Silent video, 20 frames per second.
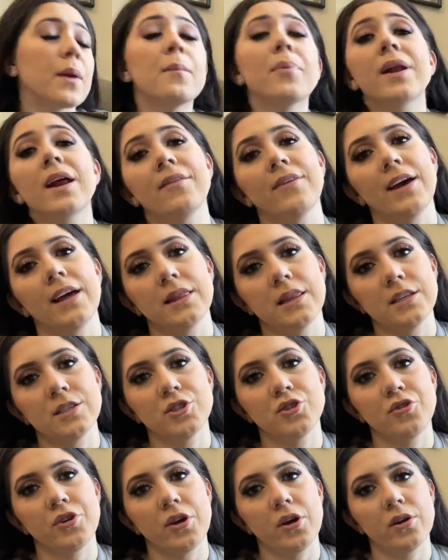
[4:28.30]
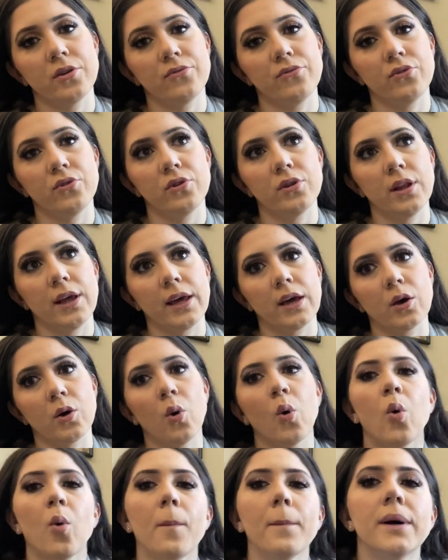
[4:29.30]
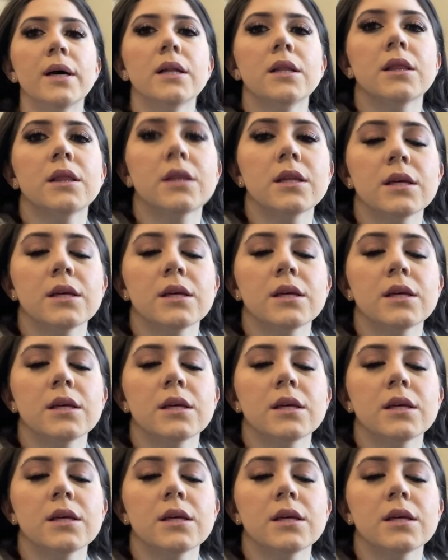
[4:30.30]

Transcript: but I've had this tree on for like a whole month.